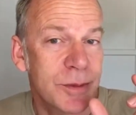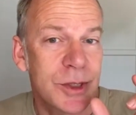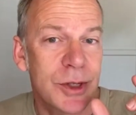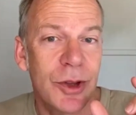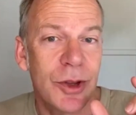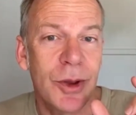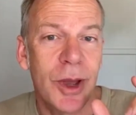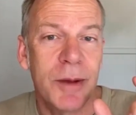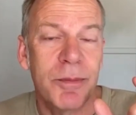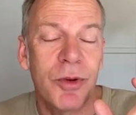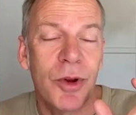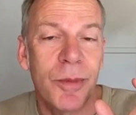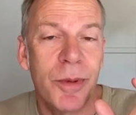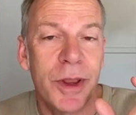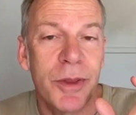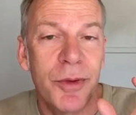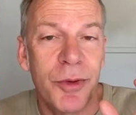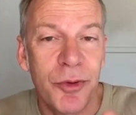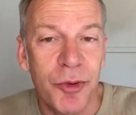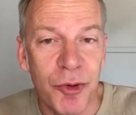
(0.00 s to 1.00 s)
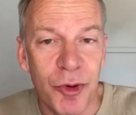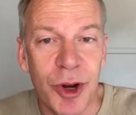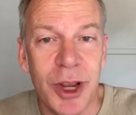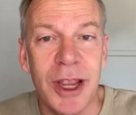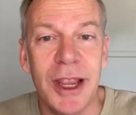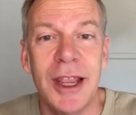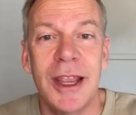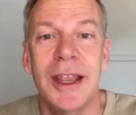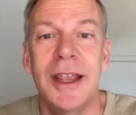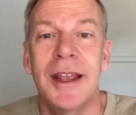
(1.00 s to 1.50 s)
So you had probably
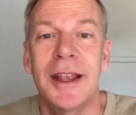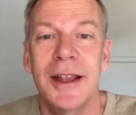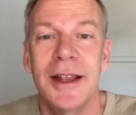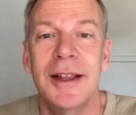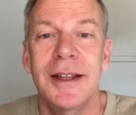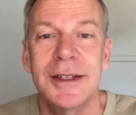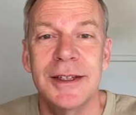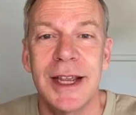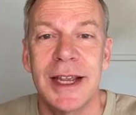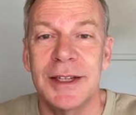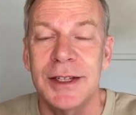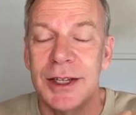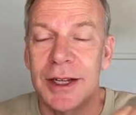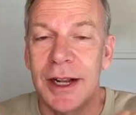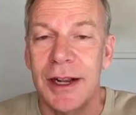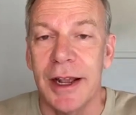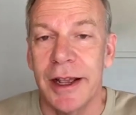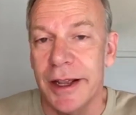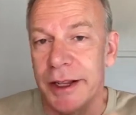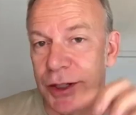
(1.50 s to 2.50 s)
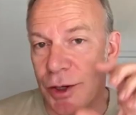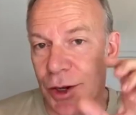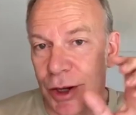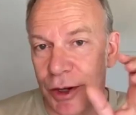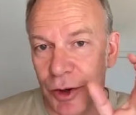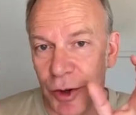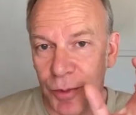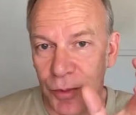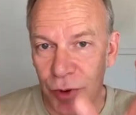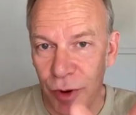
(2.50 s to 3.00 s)
three sets of clients. You
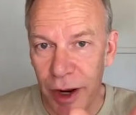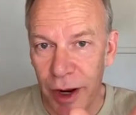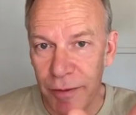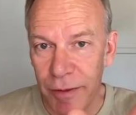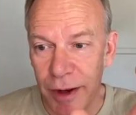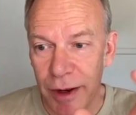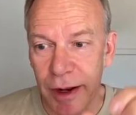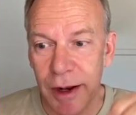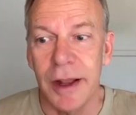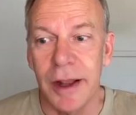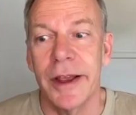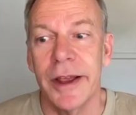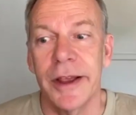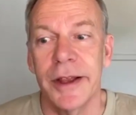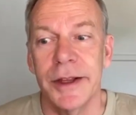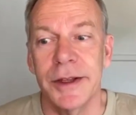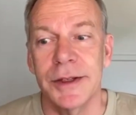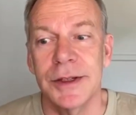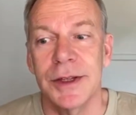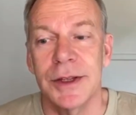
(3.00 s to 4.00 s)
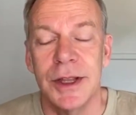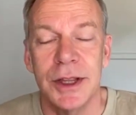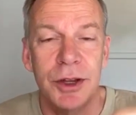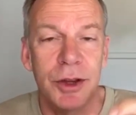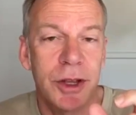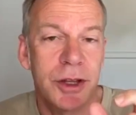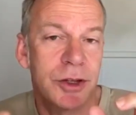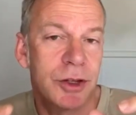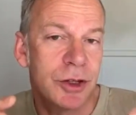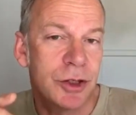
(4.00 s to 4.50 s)
had your private clients, and then you
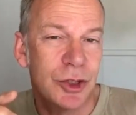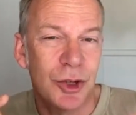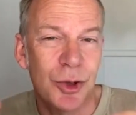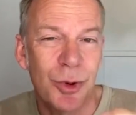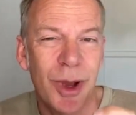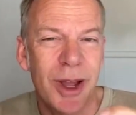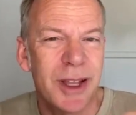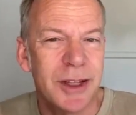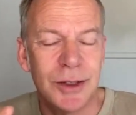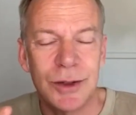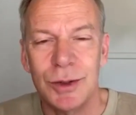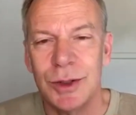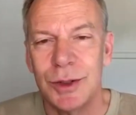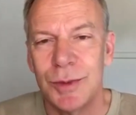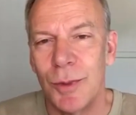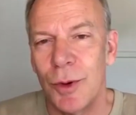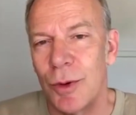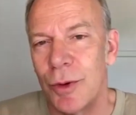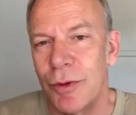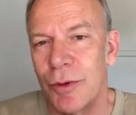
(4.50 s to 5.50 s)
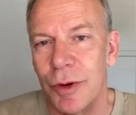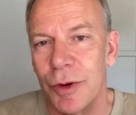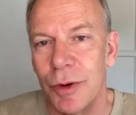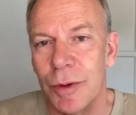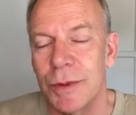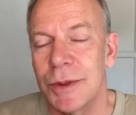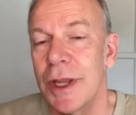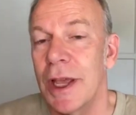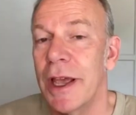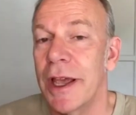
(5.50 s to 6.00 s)
had your duets or small
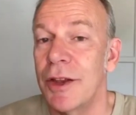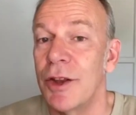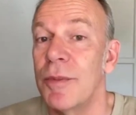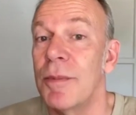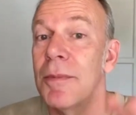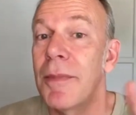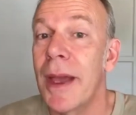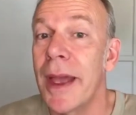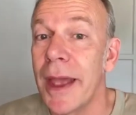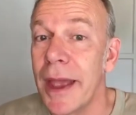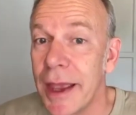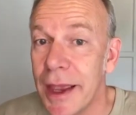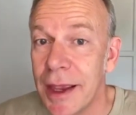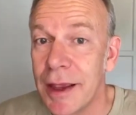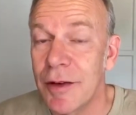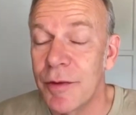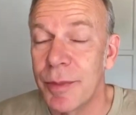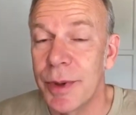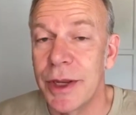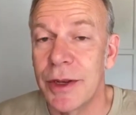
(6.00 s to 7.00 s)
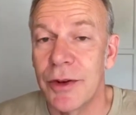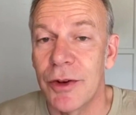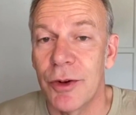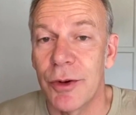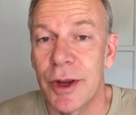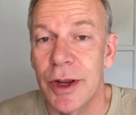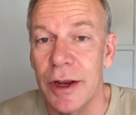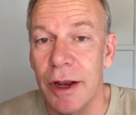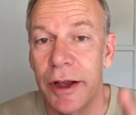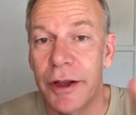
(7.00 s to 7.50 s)
groups, and you may have been
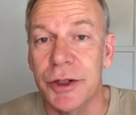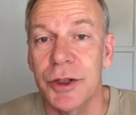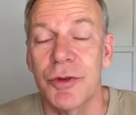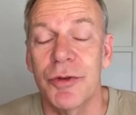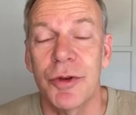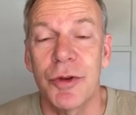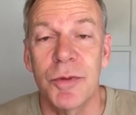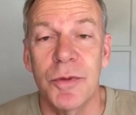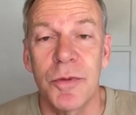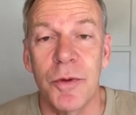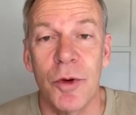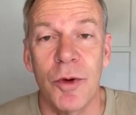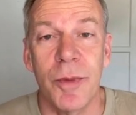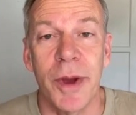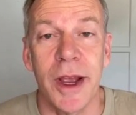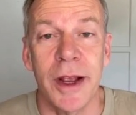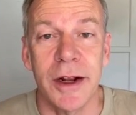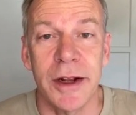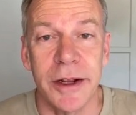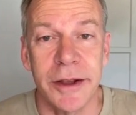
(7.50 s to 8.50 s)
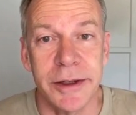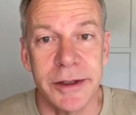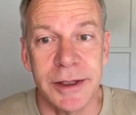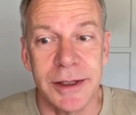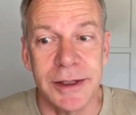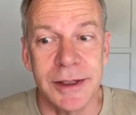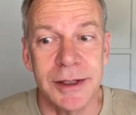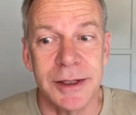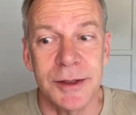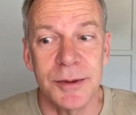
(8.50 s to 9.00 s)
doing large group format
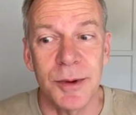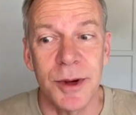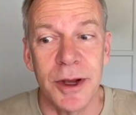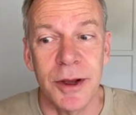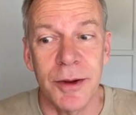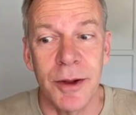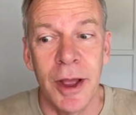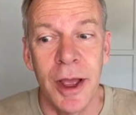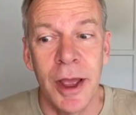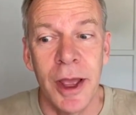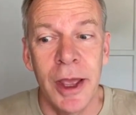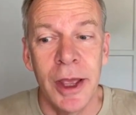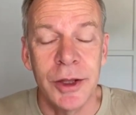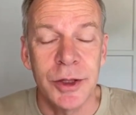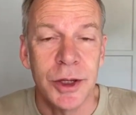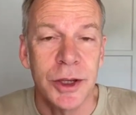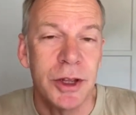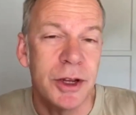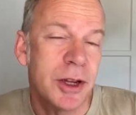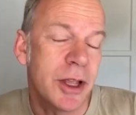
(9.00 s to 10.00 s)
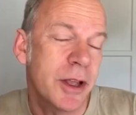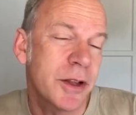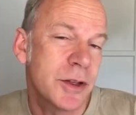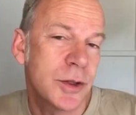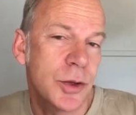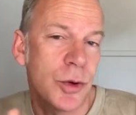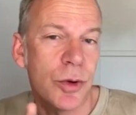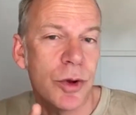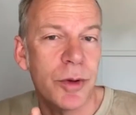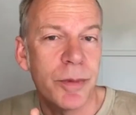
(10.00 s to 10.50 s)
classes as well. So I'm going to kind of
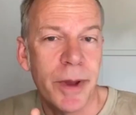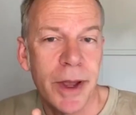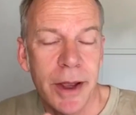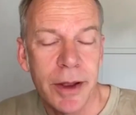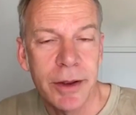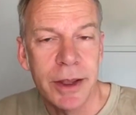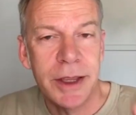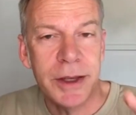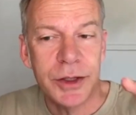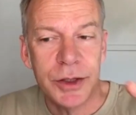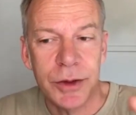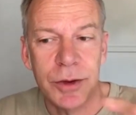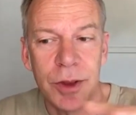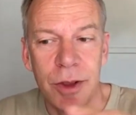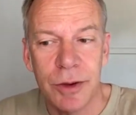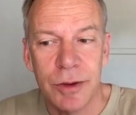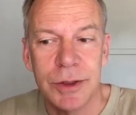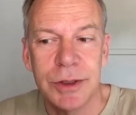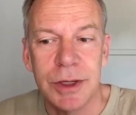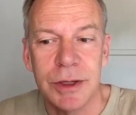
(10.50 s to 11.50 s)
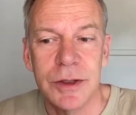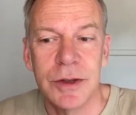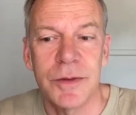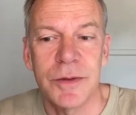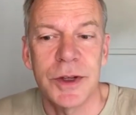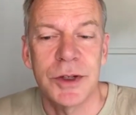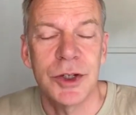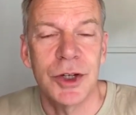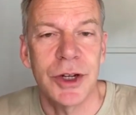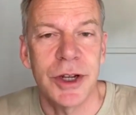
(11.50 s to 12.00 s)
talk about each of those
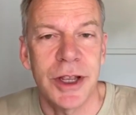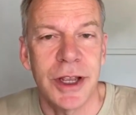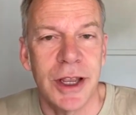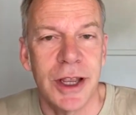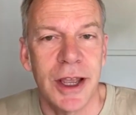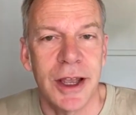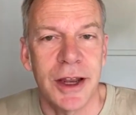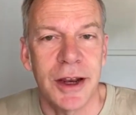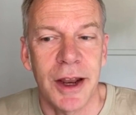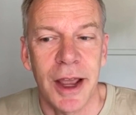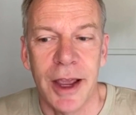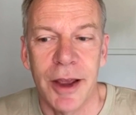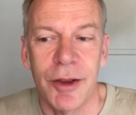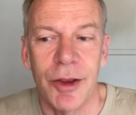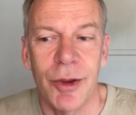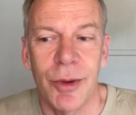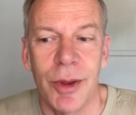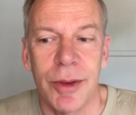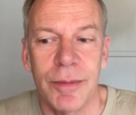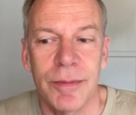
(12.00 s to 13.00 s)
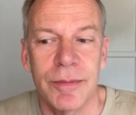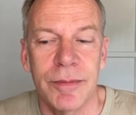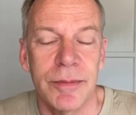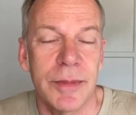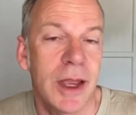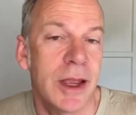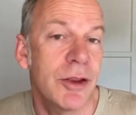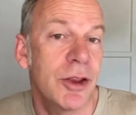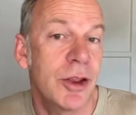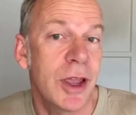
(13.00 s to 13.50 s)
individually and
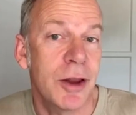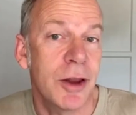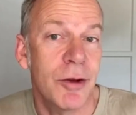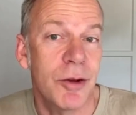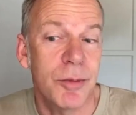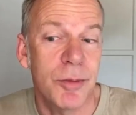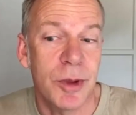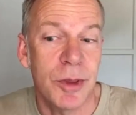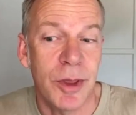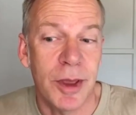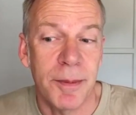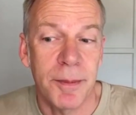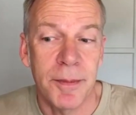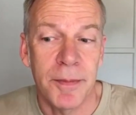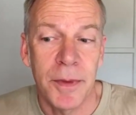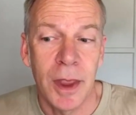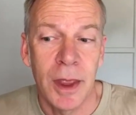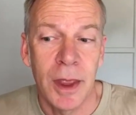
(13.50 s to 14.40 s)
how you get on with them.